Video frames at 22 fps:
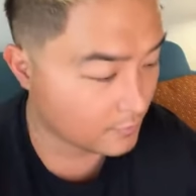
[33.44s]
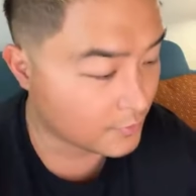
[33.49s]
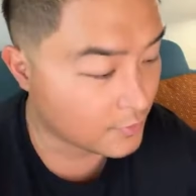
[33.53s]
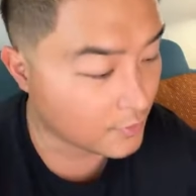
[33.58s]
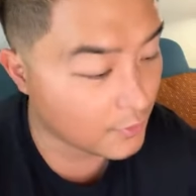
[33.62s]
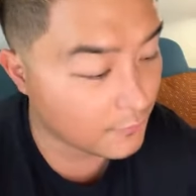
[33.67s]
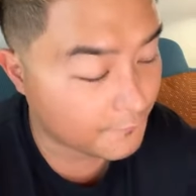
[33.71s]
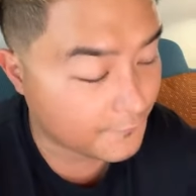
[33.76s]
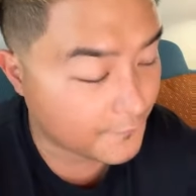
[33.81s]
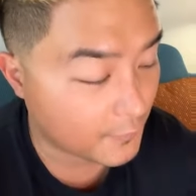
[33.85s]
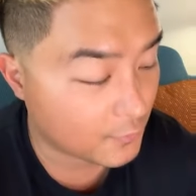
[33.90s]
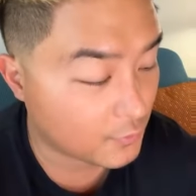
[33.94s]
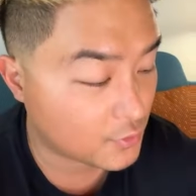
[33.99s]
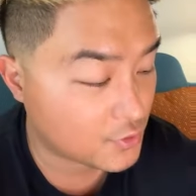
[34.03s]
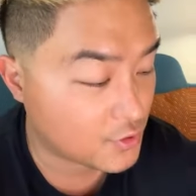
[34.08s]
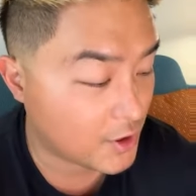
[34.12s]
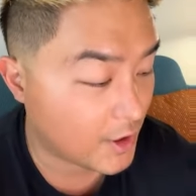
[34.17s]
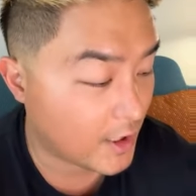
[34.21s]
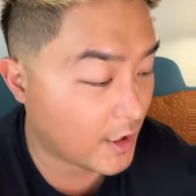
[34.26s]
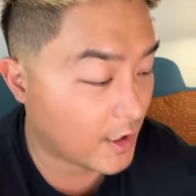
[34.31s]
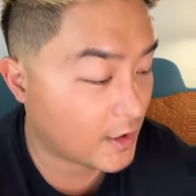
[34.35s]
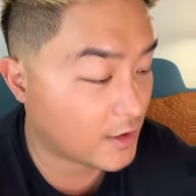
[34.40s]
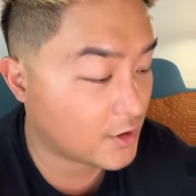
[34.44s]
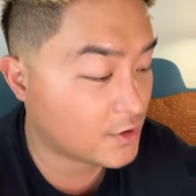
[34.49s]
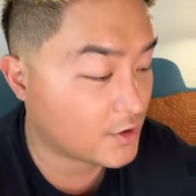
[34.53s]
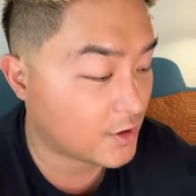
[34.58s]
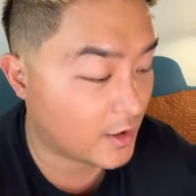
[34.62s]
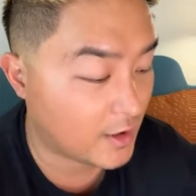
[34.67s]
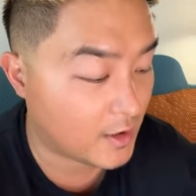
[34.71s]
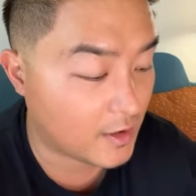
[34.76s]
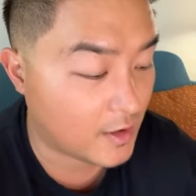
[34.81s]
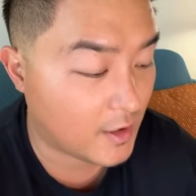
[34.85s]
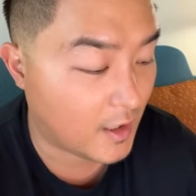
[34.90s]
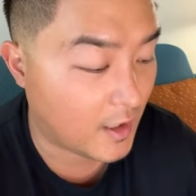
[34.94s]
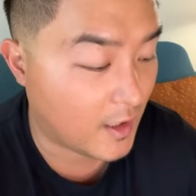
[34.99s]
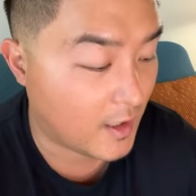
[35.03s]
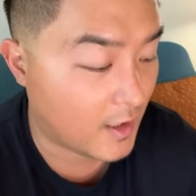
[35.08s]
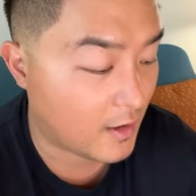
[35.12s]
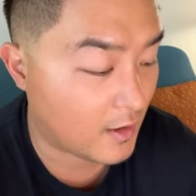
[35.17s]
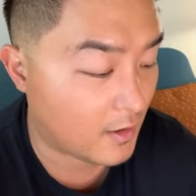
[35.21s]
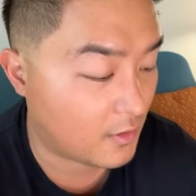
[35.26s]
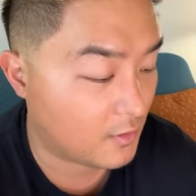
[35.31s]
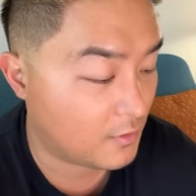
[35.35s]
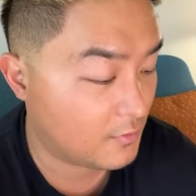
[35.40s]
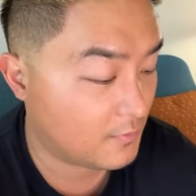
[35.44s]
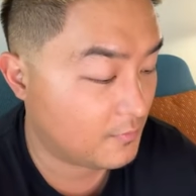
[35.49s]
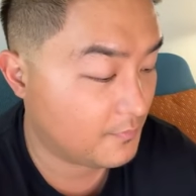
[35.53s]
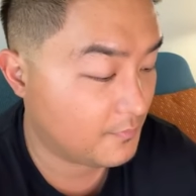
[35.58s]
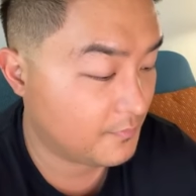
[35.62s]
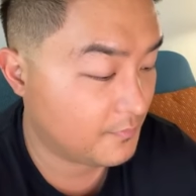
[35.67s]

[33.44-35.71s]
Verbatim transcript: Do you feel change in the air?